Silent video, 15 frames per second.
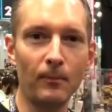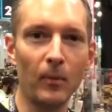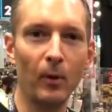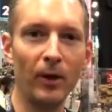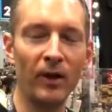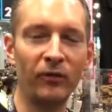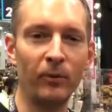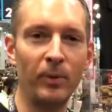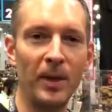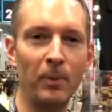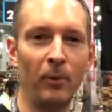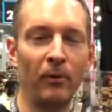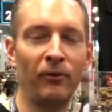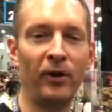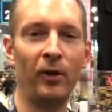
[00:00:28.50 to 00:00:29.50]
We've got some
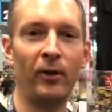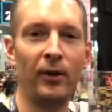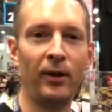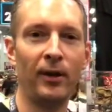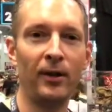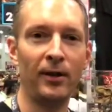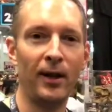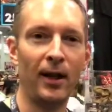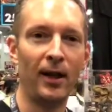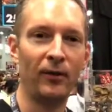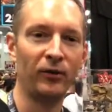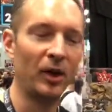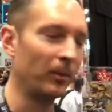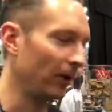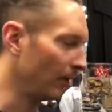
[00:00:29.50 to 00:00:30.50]
people filling in. Yeah,
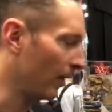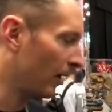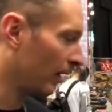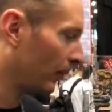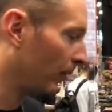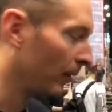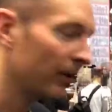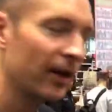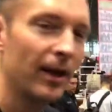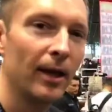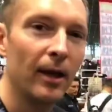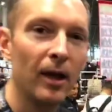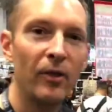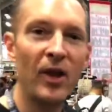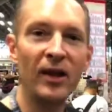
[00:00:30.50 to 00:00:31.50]
it's coming along. Well,
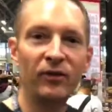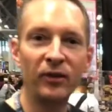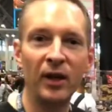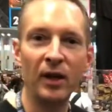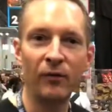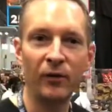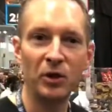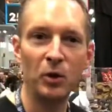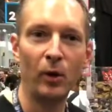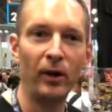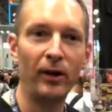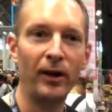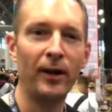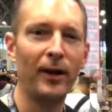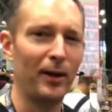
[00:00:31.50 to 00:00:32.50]
thanks again for
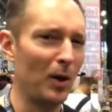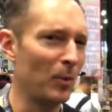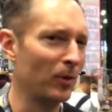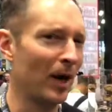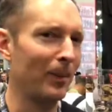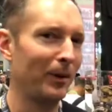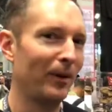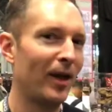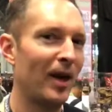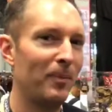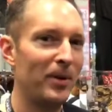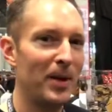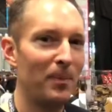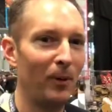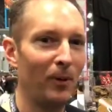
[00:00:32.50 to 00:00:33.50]
joining in. I know probably a lot of
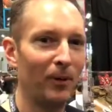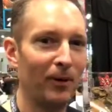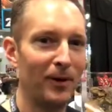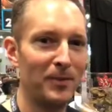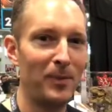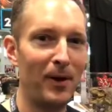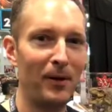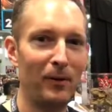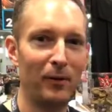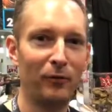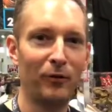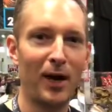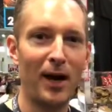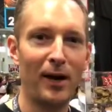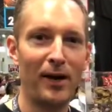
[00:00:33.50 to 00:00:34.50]
people are spending their
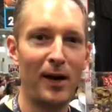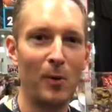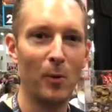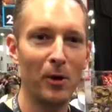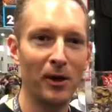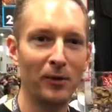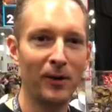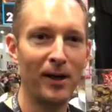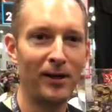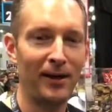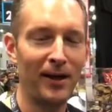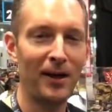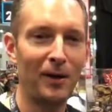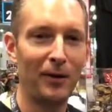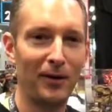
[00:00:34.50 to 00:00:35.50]
Friday at work right
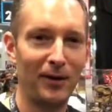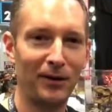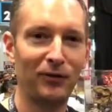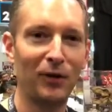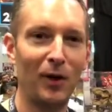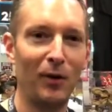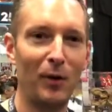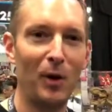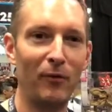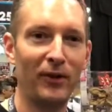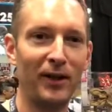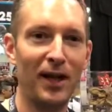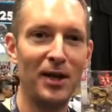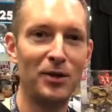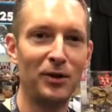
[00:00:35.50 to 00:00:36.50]
now, they just saw the
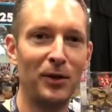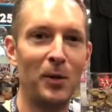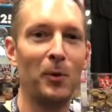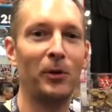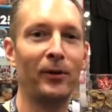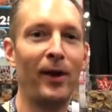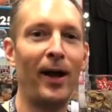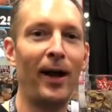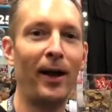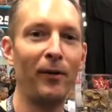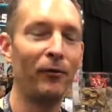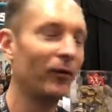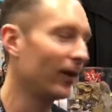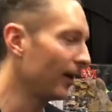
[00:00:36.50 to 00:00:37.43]
notification that we're live.